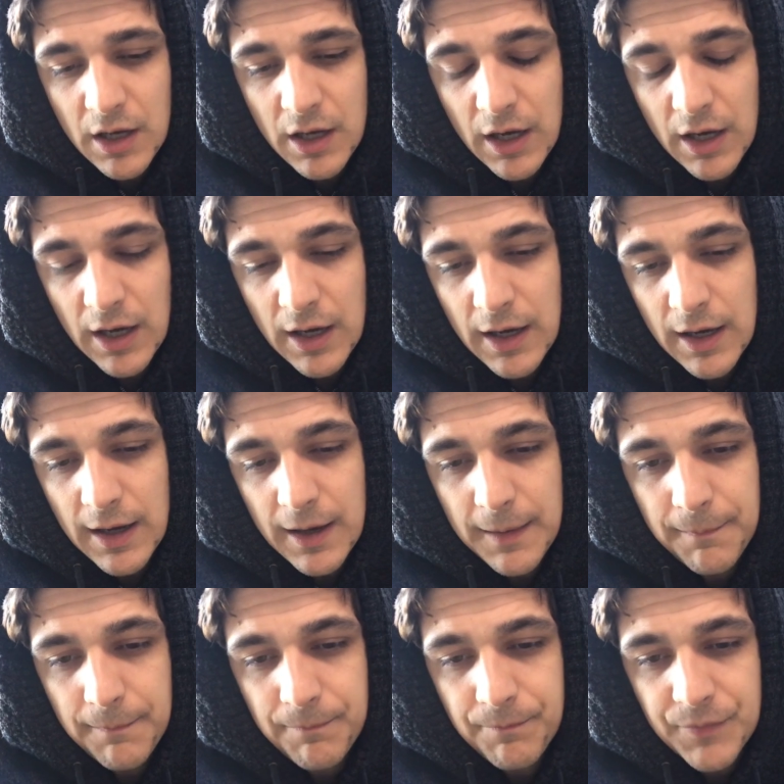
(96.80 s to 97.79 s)

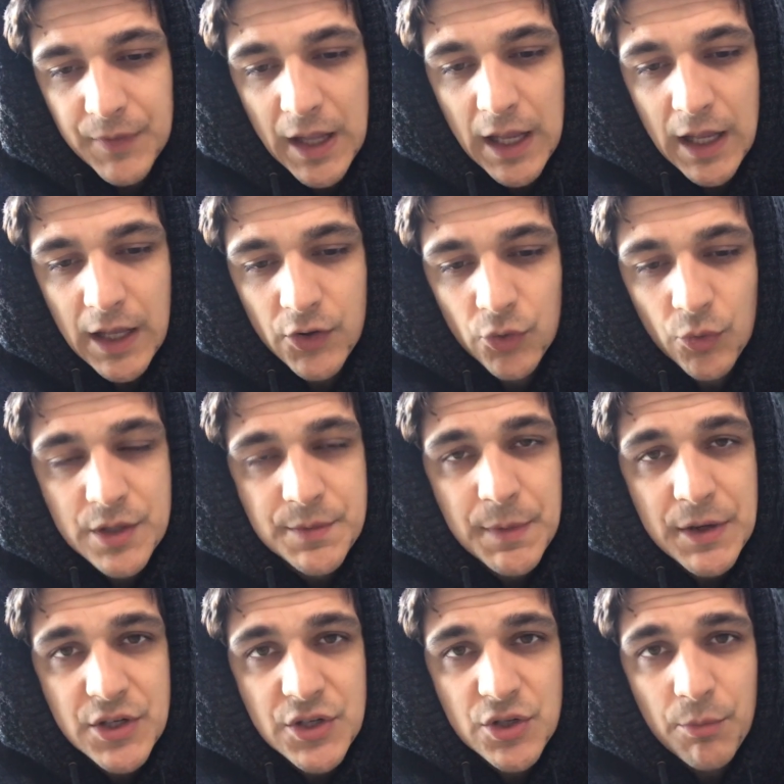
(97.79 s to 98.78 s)
um, and do as
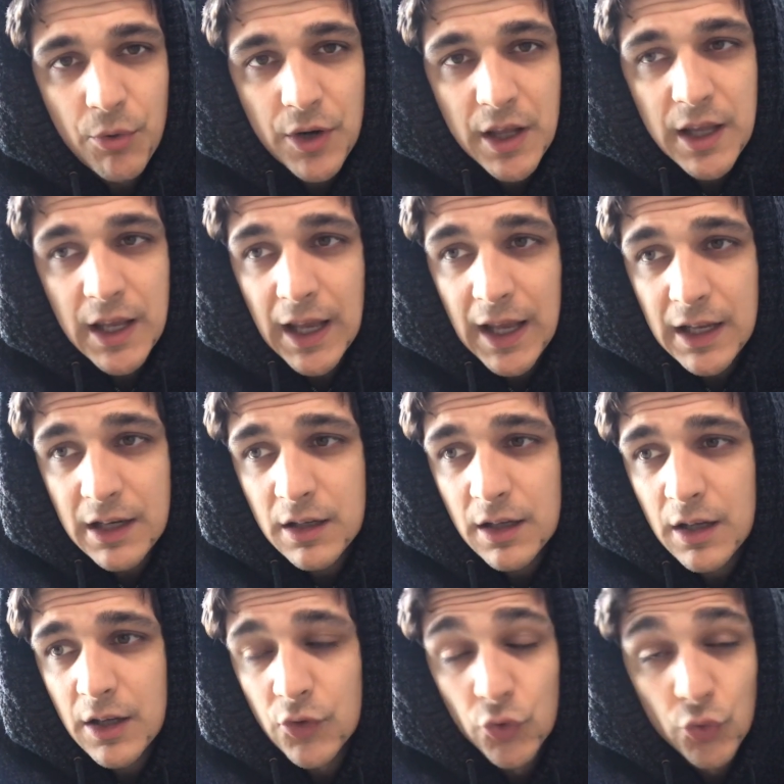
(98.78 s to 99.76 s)
much as your body
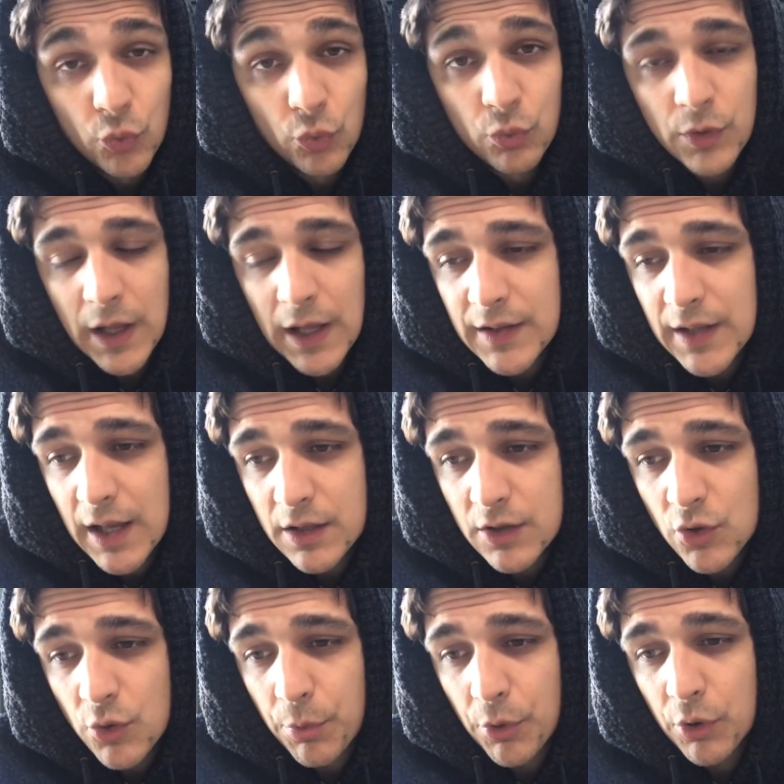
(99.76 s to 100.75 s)
can do, and
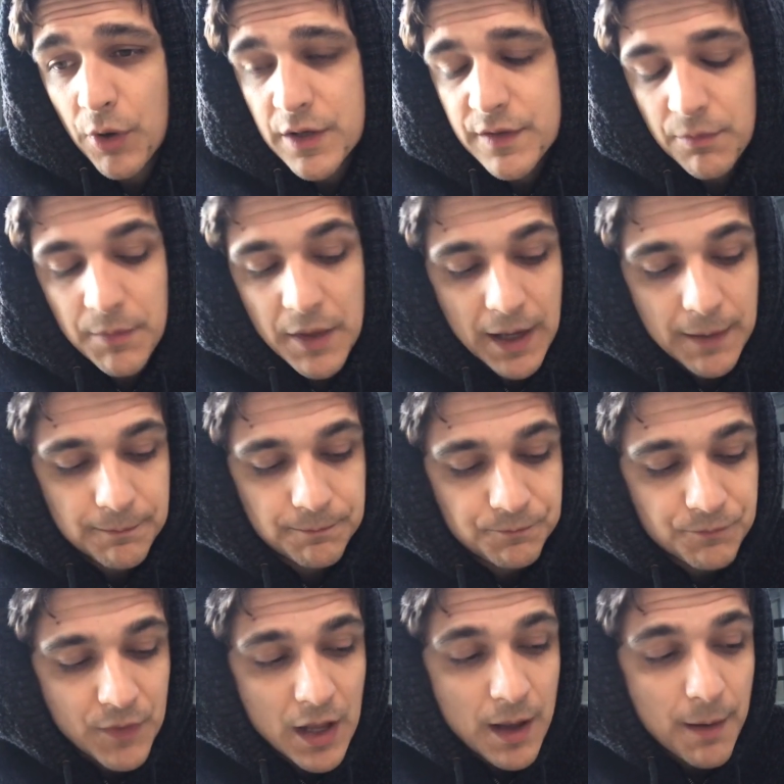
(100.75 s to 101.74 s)
then you progress from there.
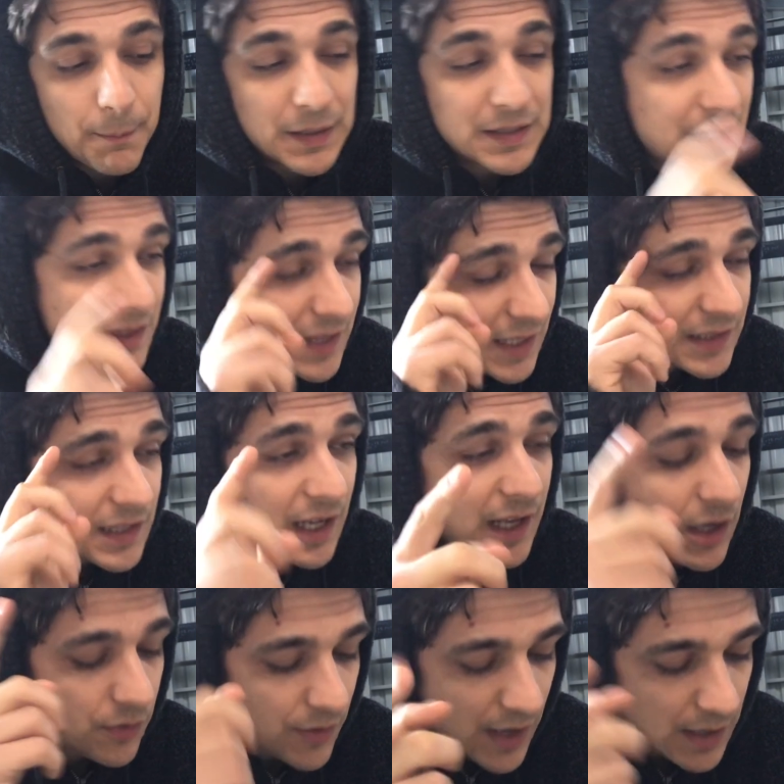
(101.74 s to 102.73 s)
But the thing that
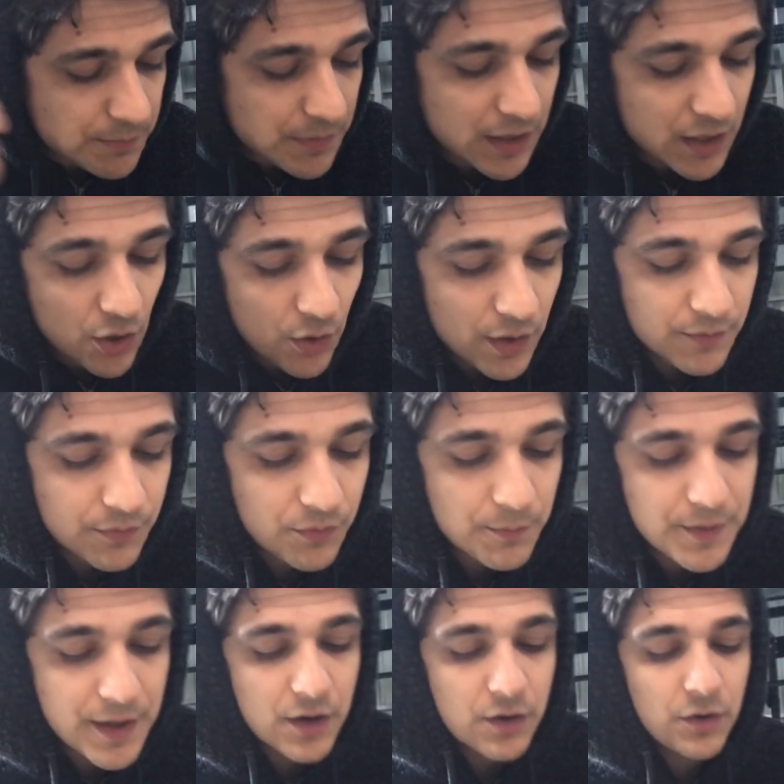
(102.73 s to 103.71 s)
kind of had me going
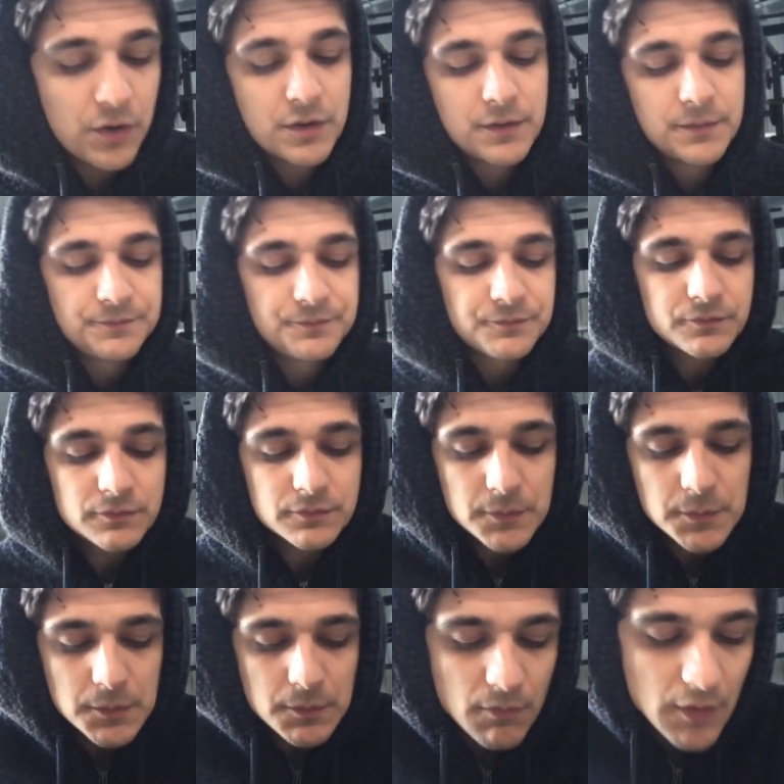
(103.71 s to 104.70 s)
from there on
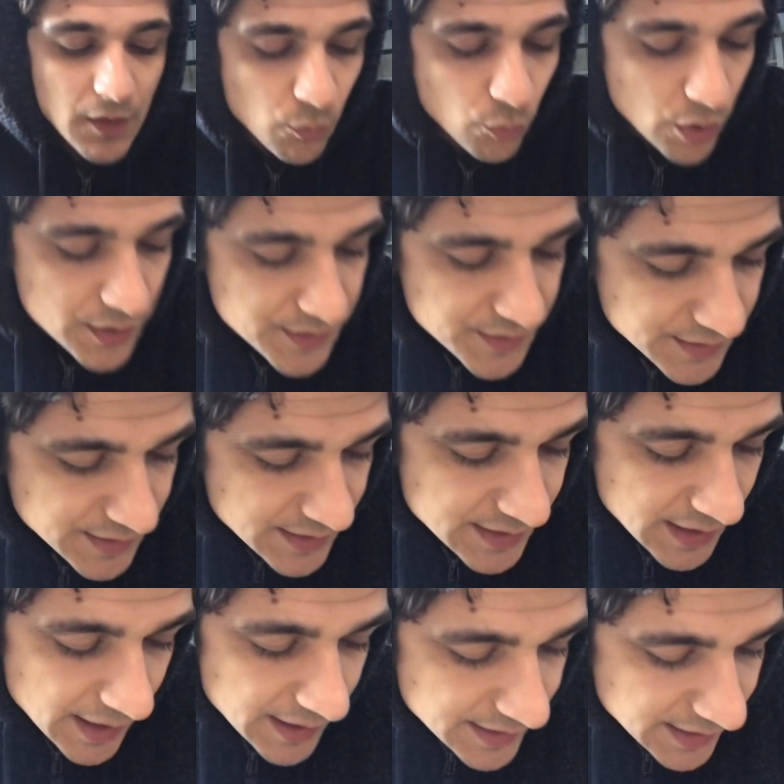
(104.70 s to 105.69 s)
was
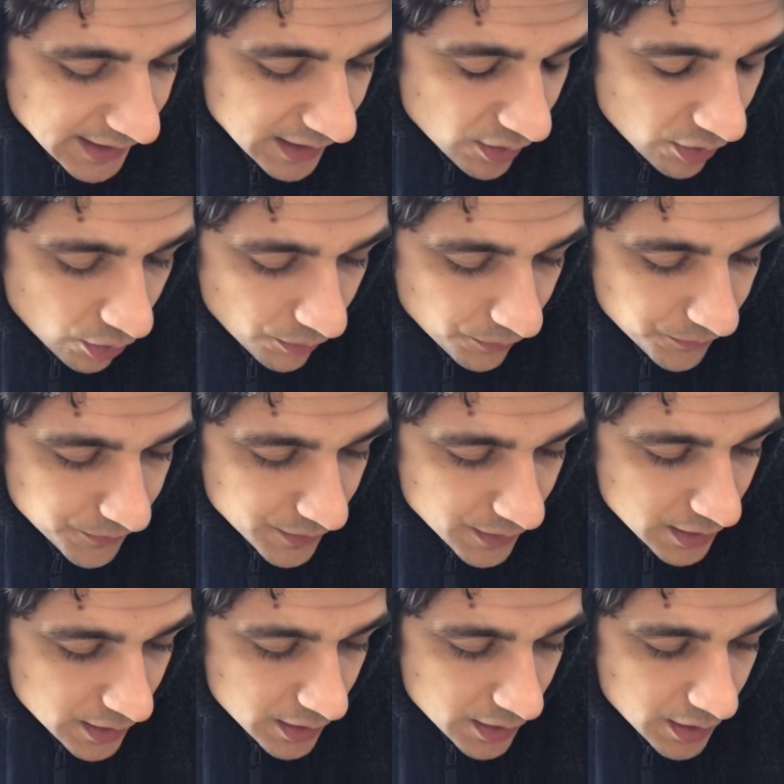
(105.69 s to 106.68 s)
this idea of
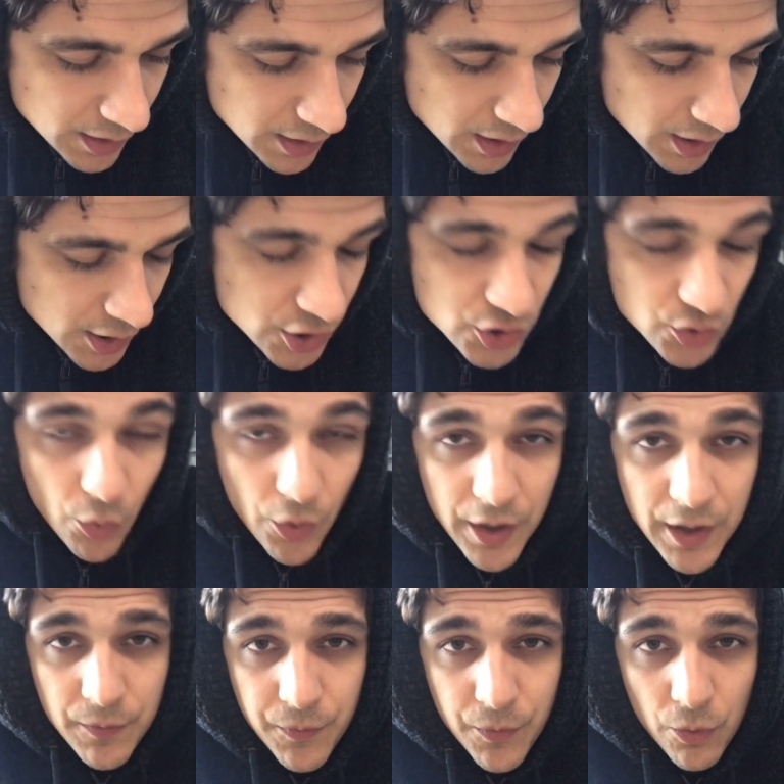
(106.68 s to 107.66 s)

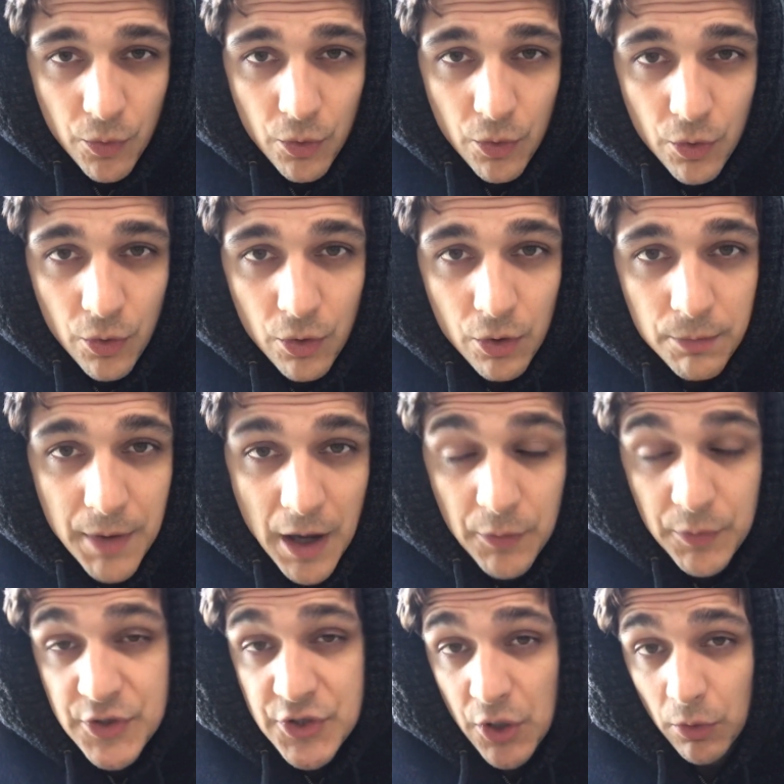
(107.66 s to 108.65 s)
squatting for
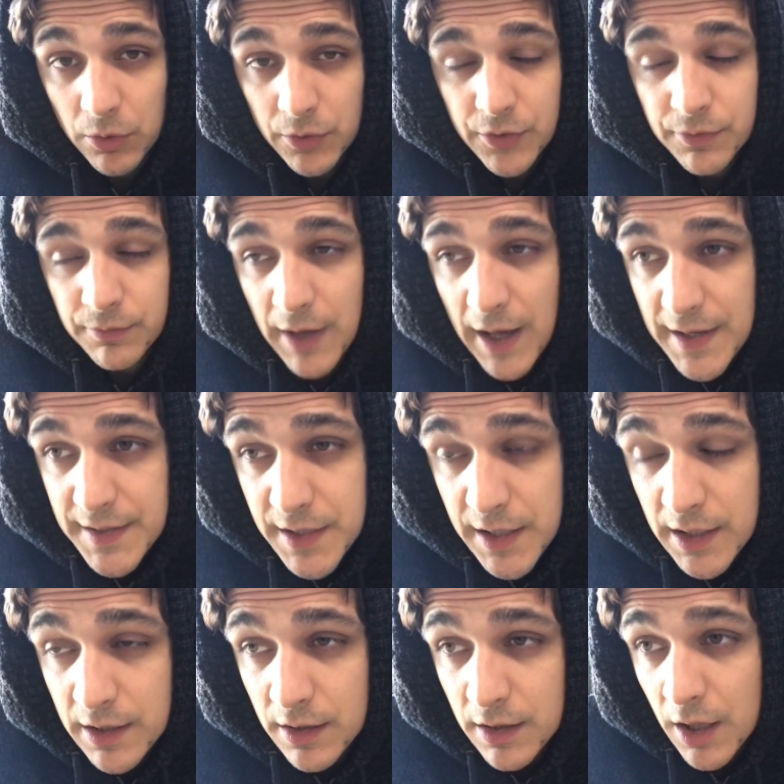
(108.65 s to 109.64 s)
a result, as
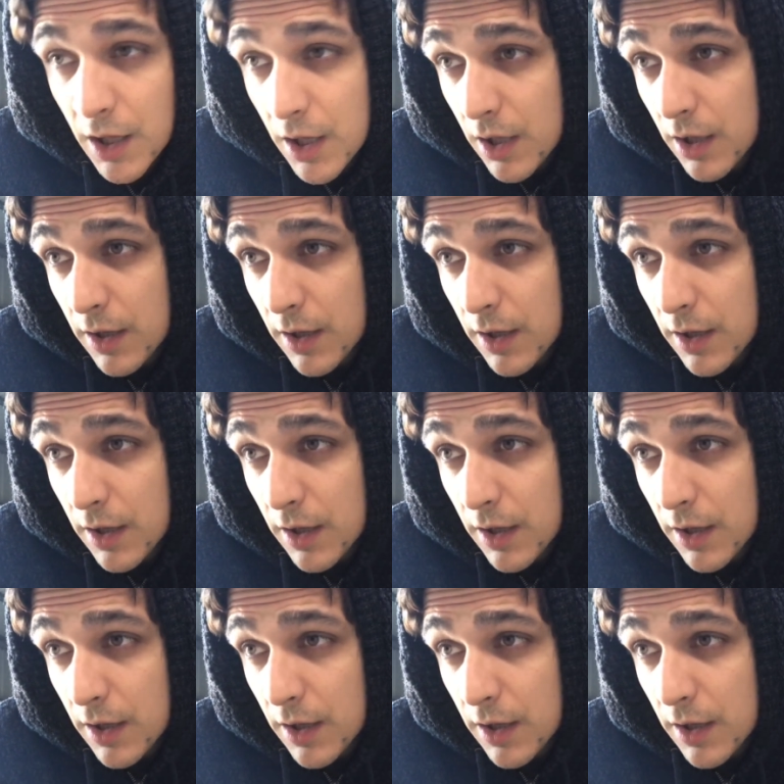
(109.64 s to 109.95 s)
in,